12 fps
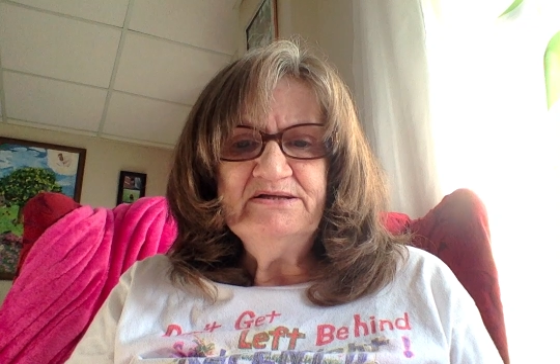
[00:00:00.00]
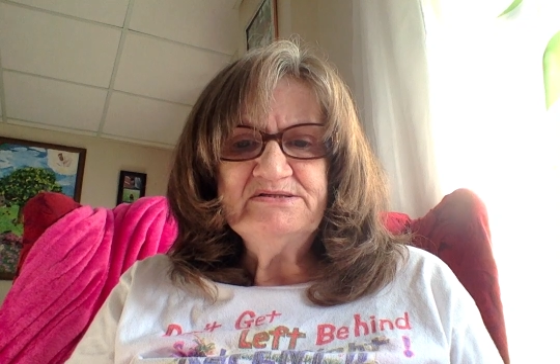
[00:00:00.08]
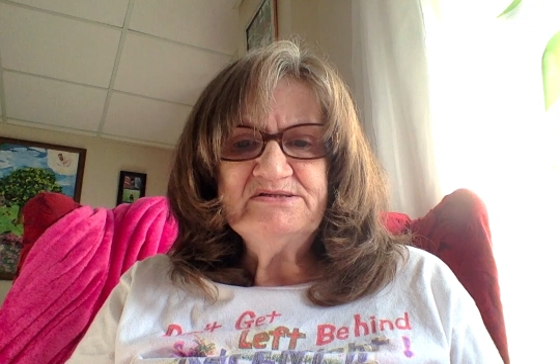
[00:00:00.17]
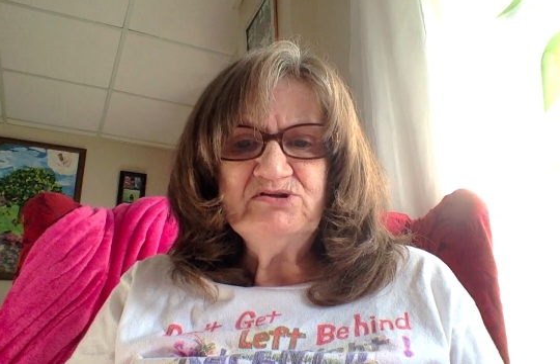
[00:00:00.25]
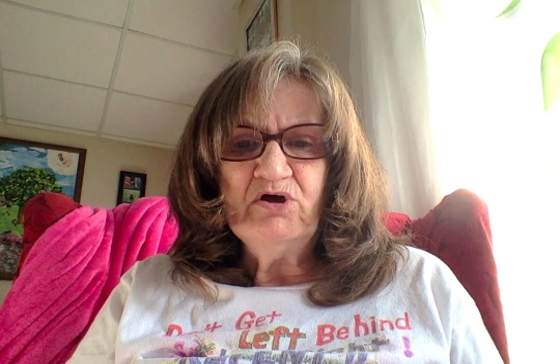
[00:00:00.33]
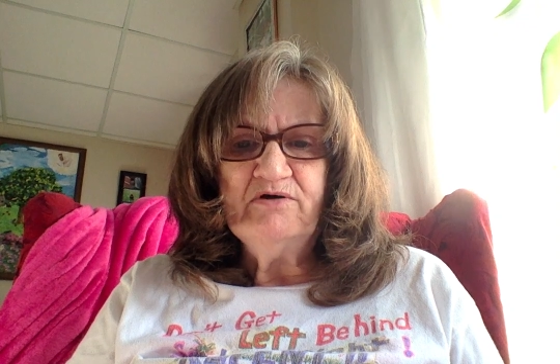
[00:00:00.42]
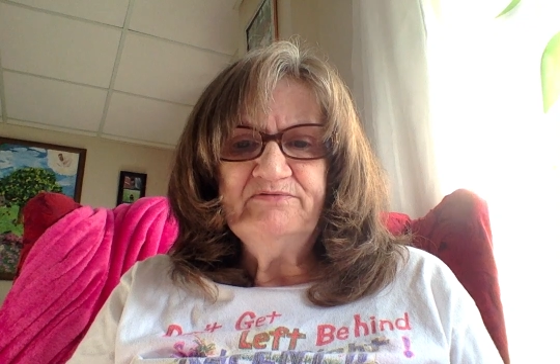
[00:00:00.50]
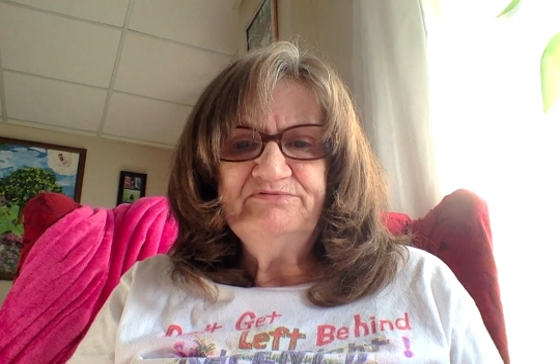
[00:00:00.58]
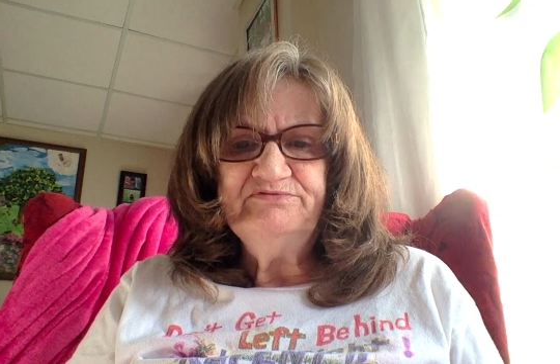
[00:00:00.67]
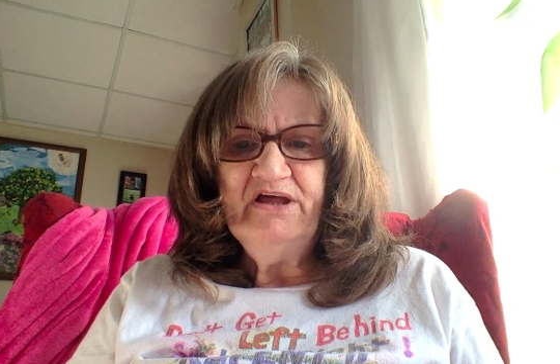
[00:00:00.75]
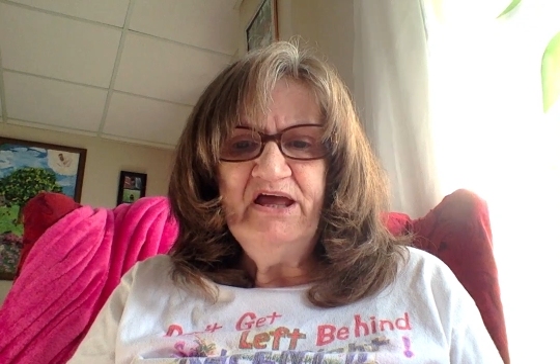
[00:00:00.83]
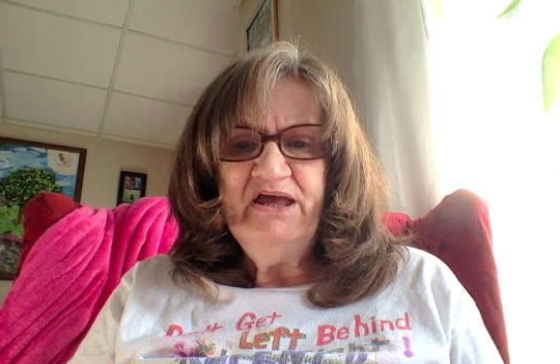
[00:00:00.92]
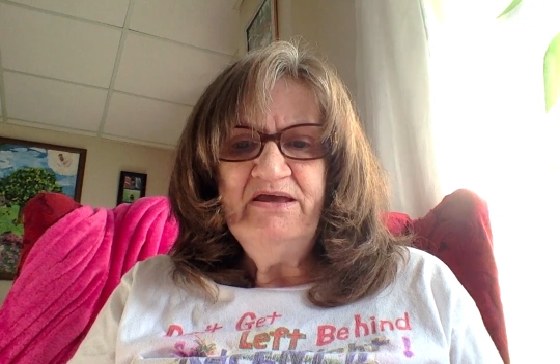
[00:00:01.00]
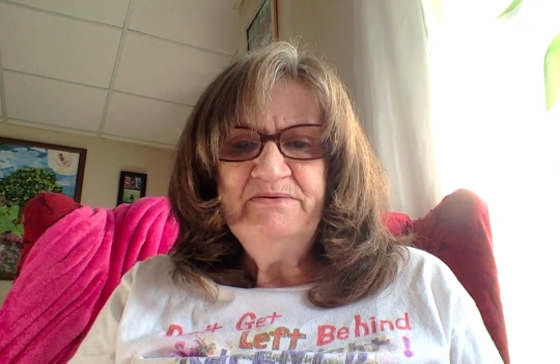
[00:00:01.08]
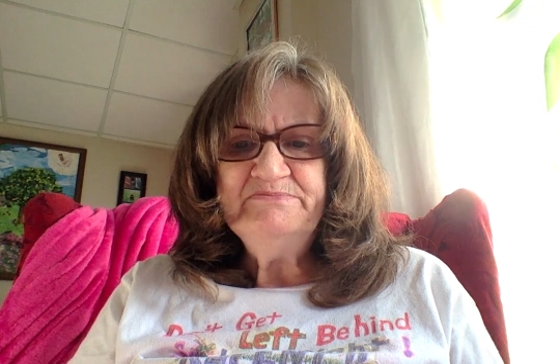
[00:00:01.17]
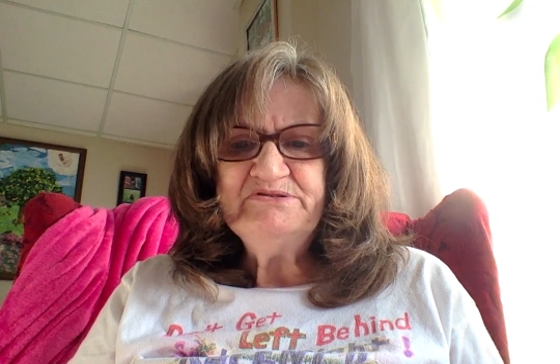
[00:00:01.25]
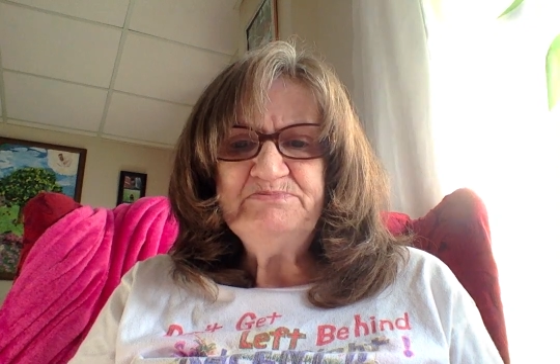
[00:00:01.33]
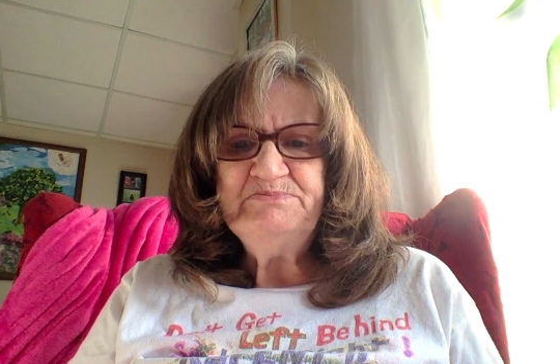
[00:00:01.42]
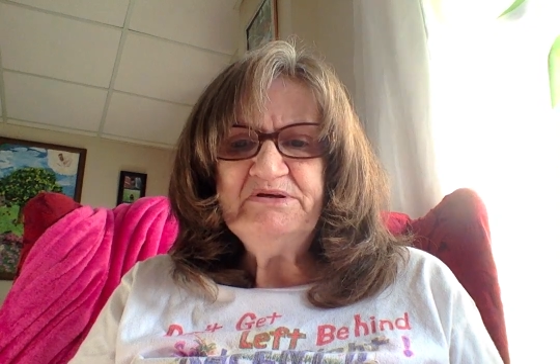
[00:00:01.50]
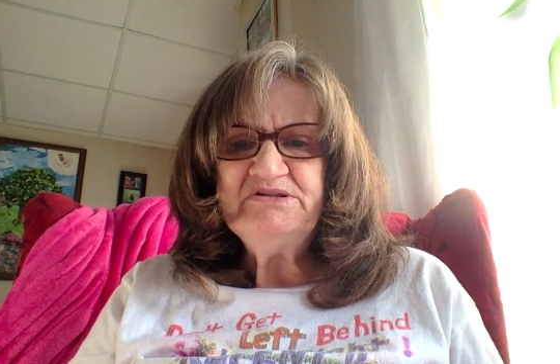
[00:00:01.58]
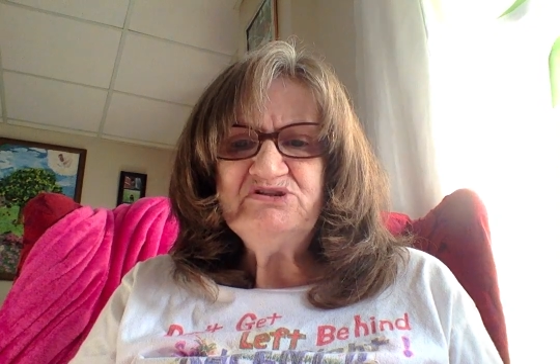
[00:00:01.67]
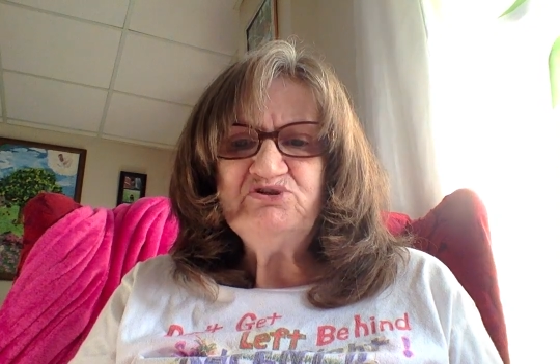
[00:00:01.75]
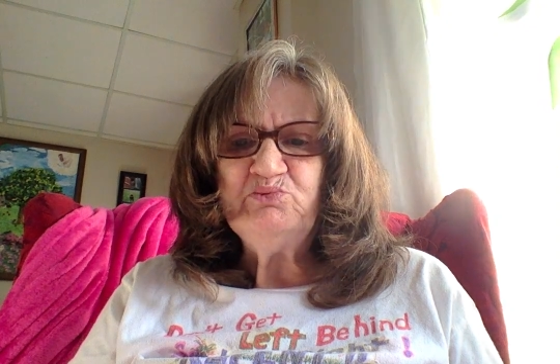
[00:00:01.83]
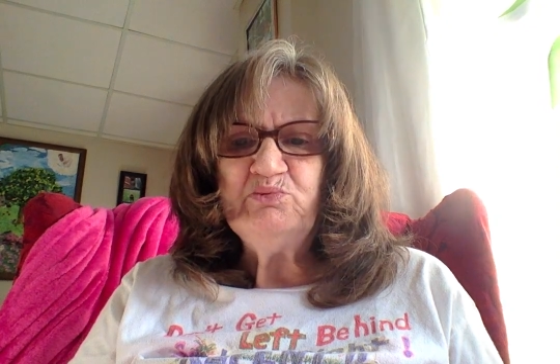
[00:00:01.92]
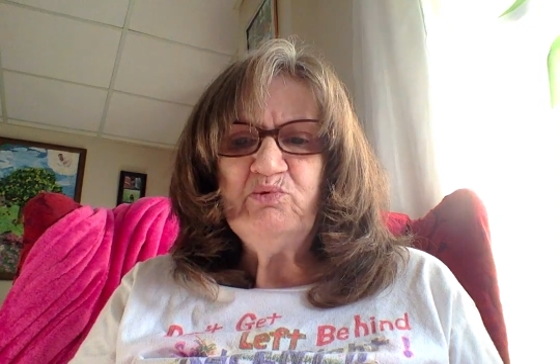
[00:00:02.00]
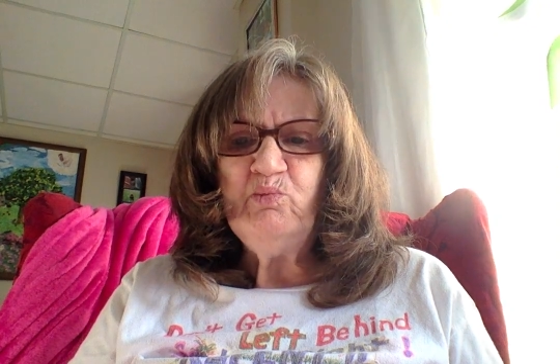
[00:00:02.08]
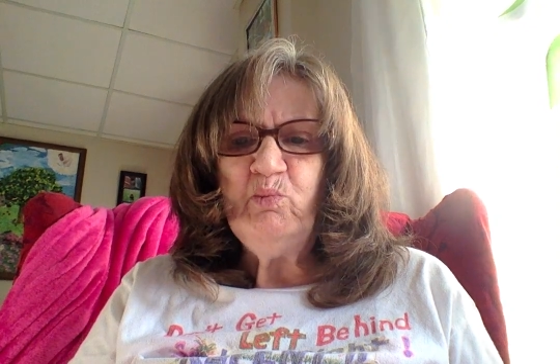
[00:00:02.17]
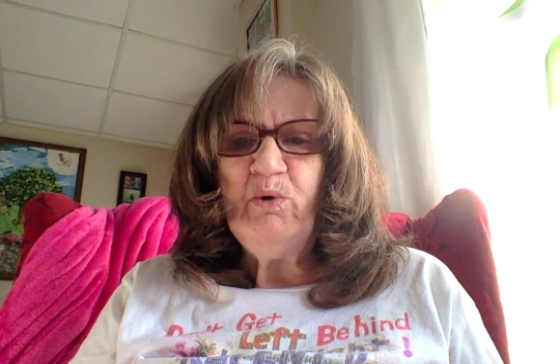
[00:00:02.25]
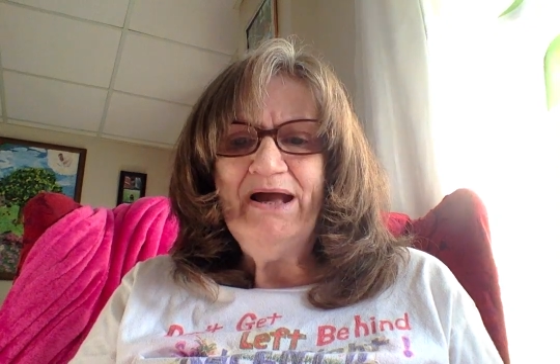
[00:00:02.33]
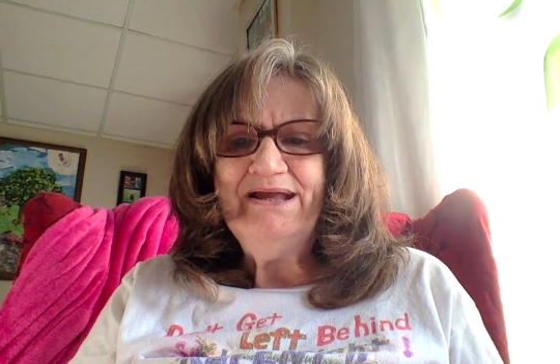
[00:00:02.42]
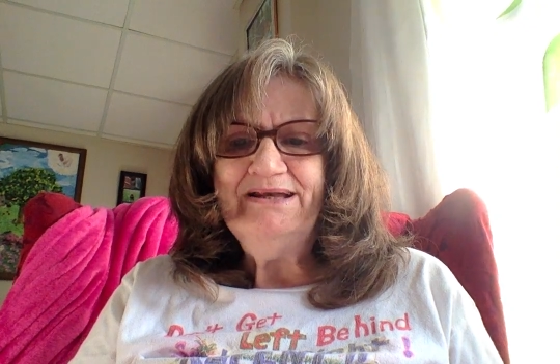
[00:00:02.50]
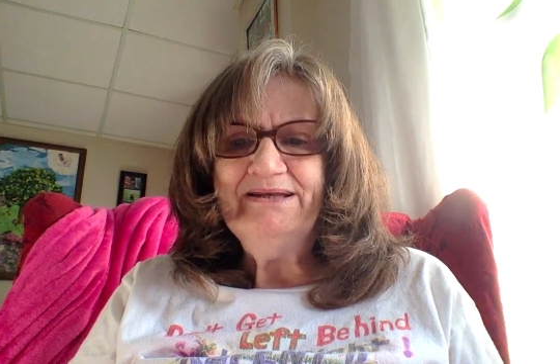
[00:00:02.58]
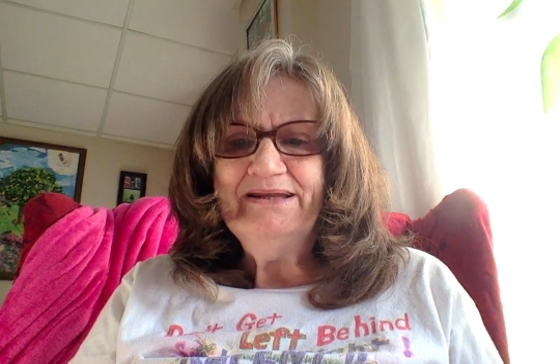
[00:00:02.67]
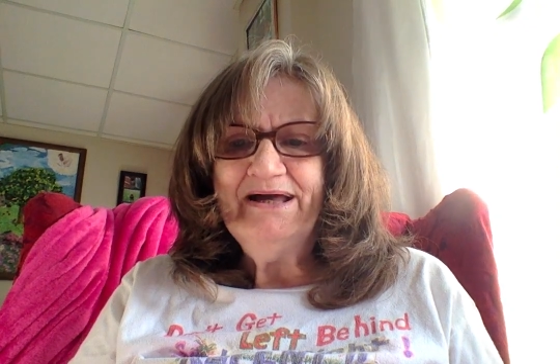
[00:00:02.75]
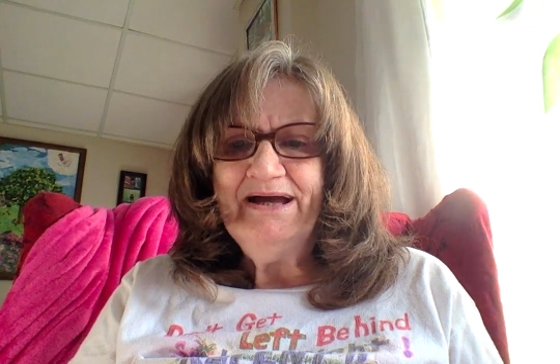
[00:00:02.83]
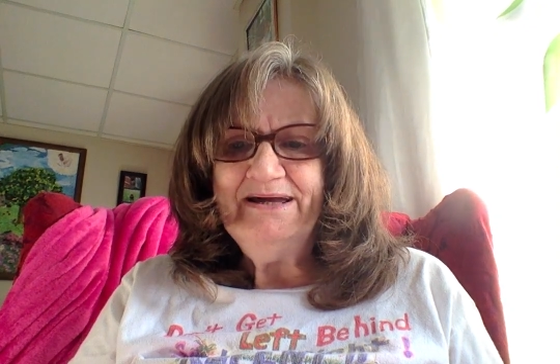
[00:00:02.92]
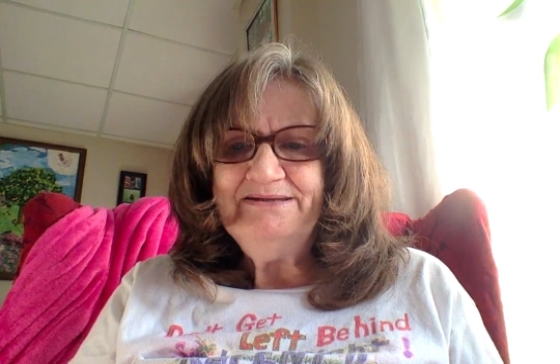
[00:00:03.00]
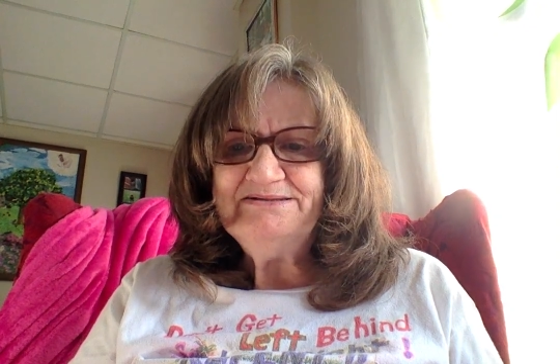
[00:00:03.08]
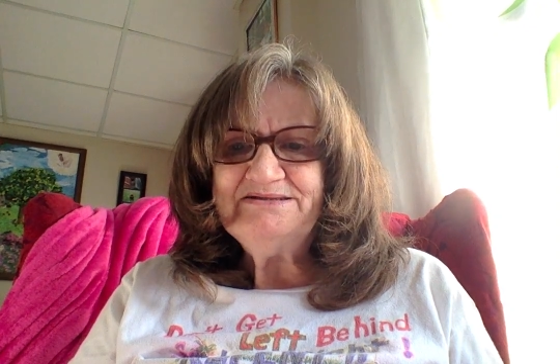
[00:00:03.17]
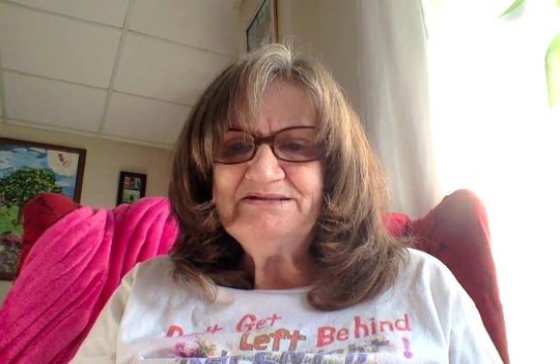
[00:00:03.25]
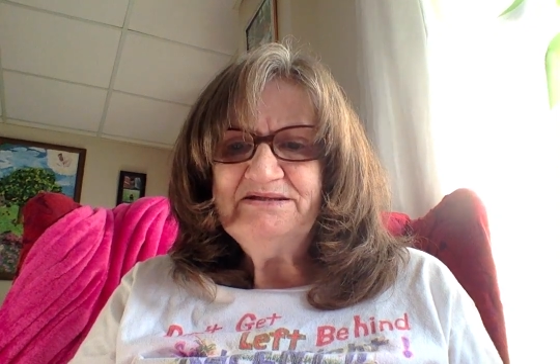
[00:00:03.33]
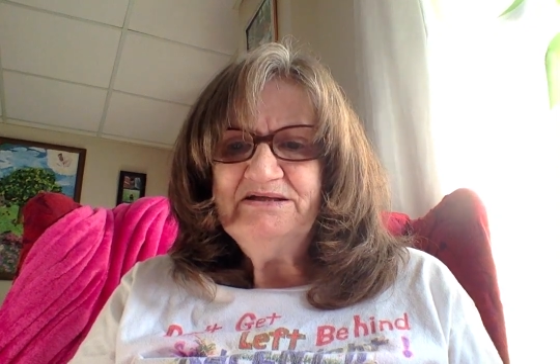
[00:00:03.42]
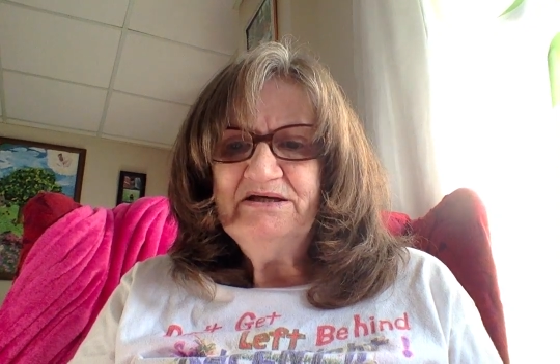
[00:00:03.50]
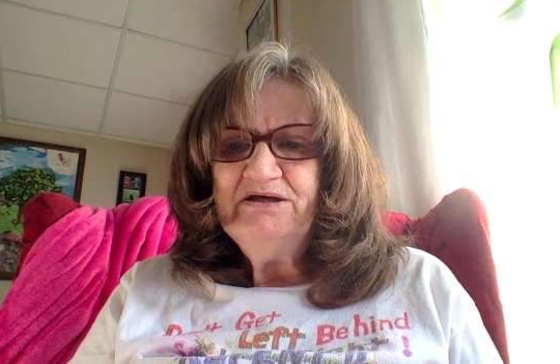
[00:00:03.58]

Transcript: and saw flames mixed with white light,